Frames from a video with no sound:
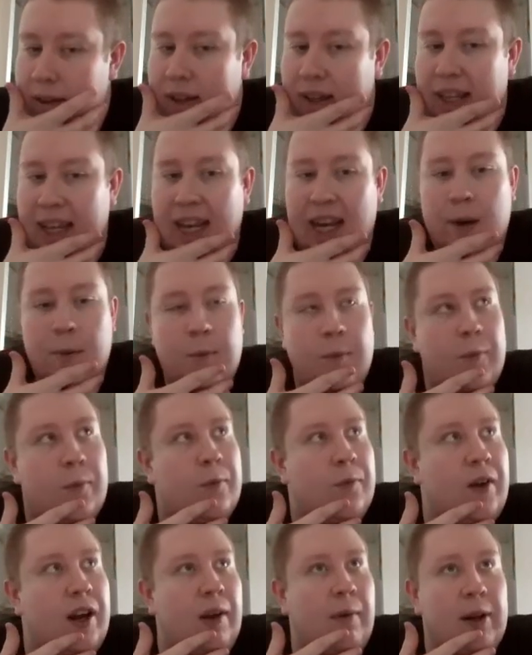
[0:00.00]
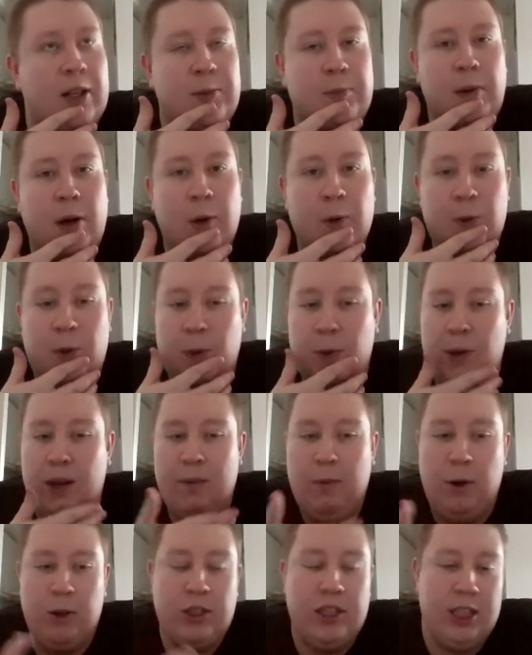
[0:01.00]
yeah, I'm very much bound to
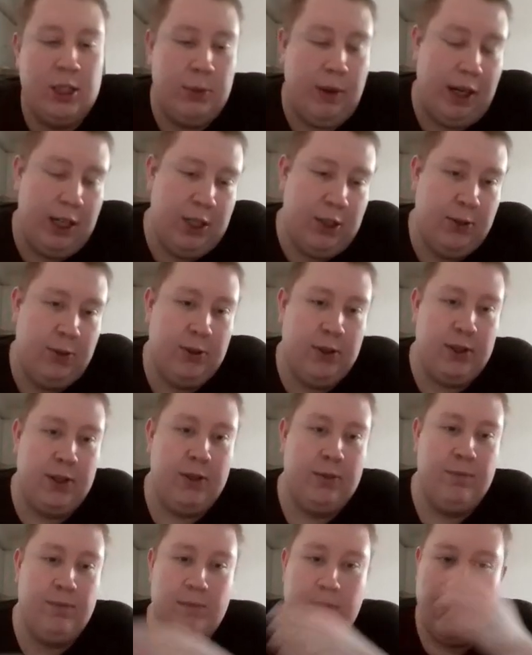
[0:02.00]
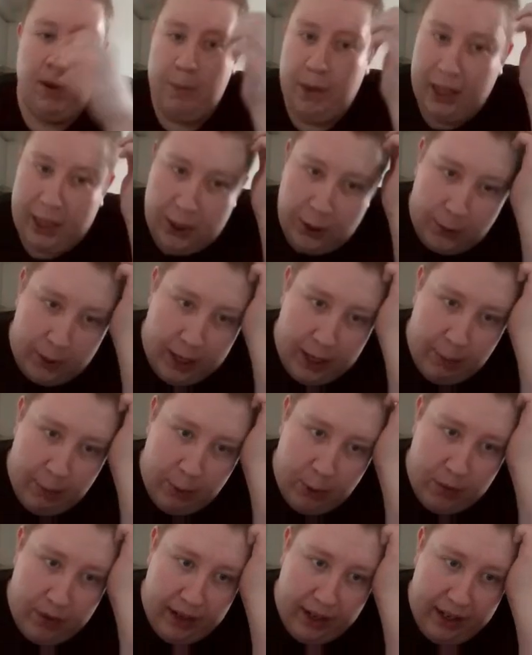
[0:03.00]
rewatch this very soon. So, but it's a great
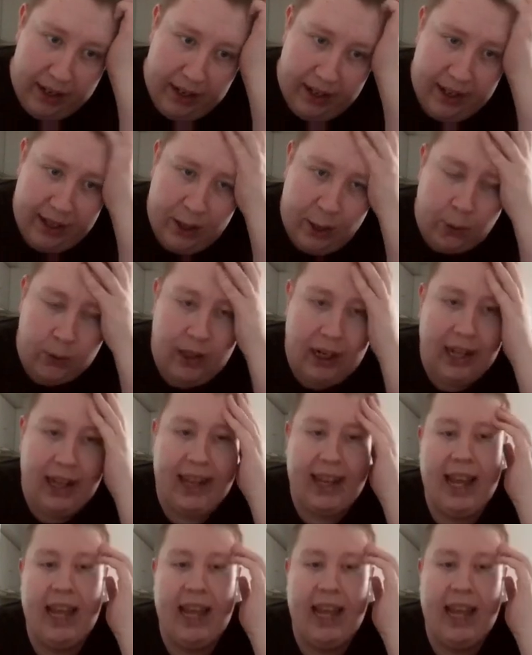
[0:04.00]
movie. Totally